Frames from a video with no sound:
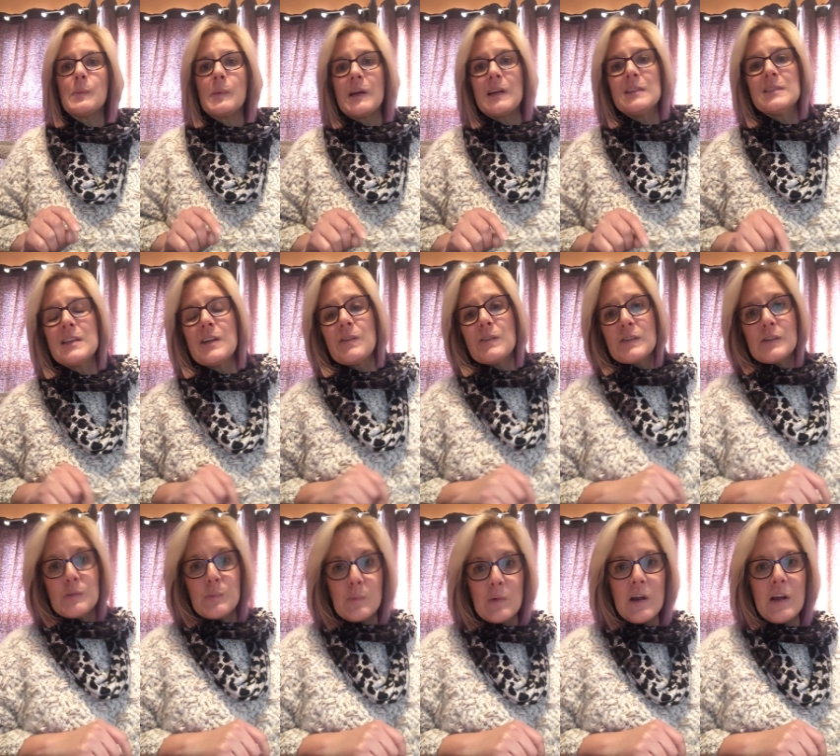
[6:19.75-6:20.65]
because they were
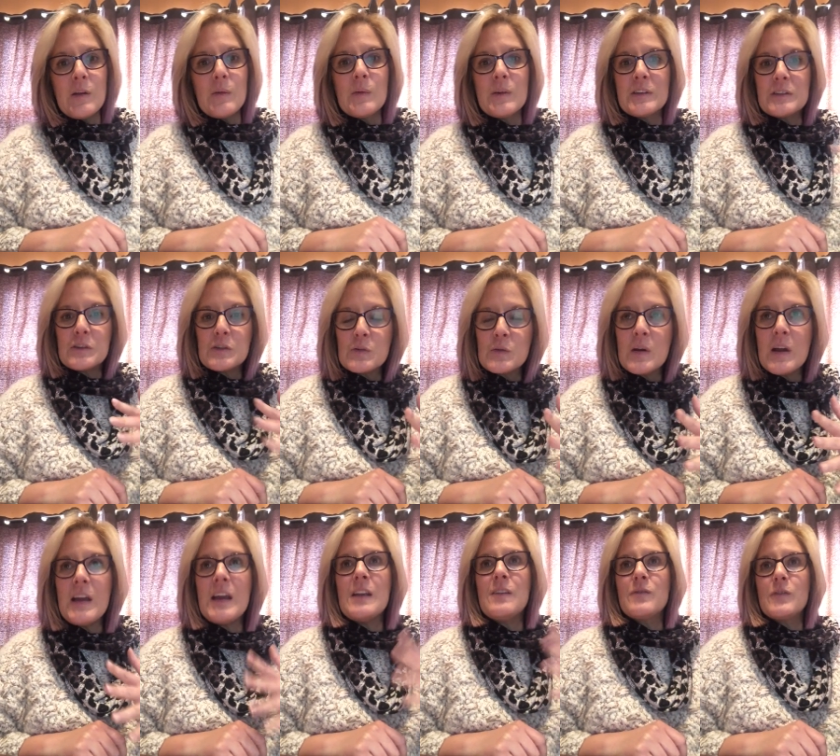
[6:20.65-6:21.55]
spread with
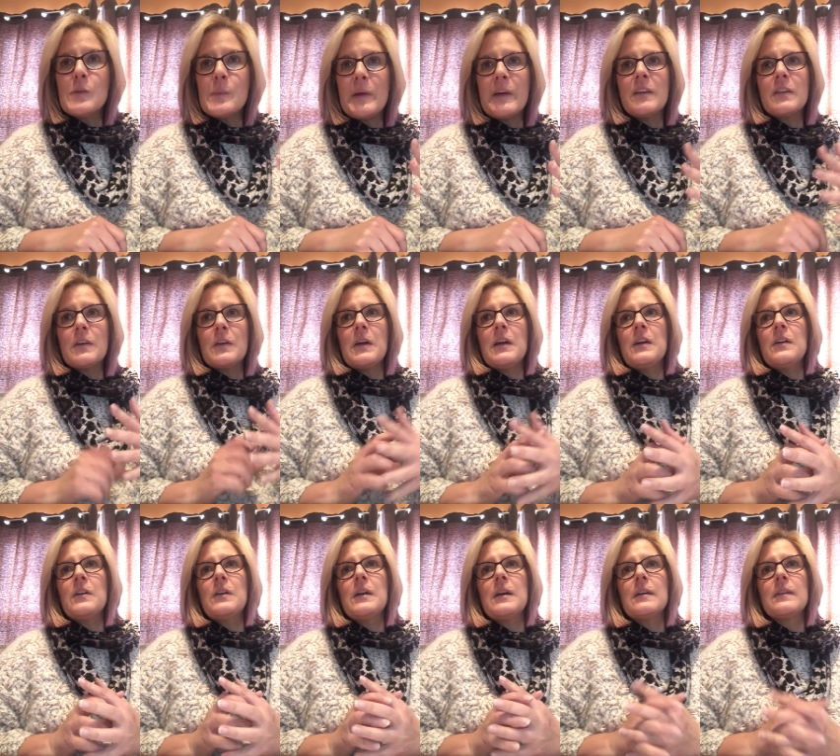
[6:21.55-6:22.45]
trade from other
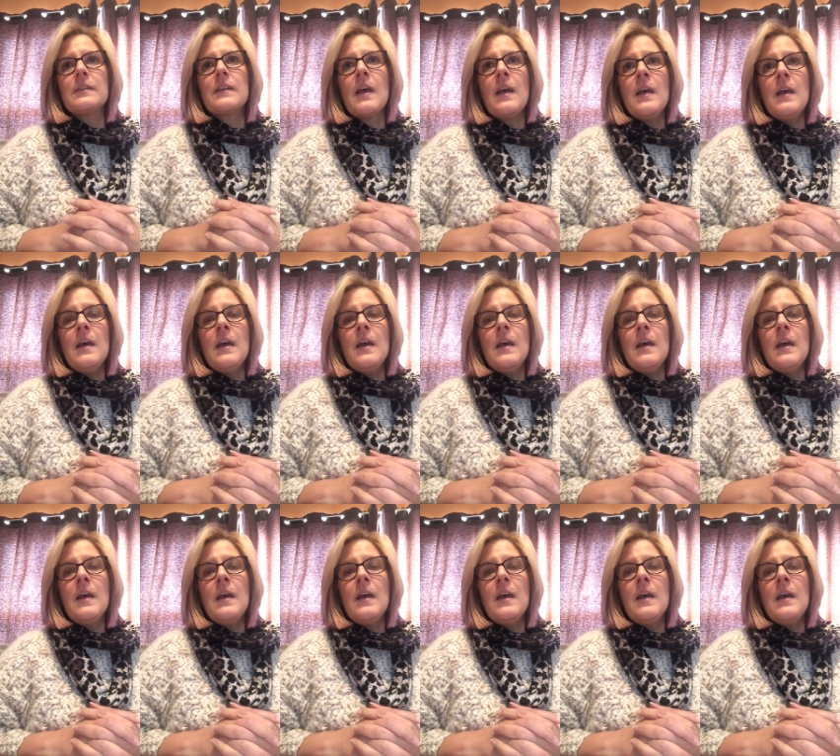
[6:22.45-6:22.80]
areas.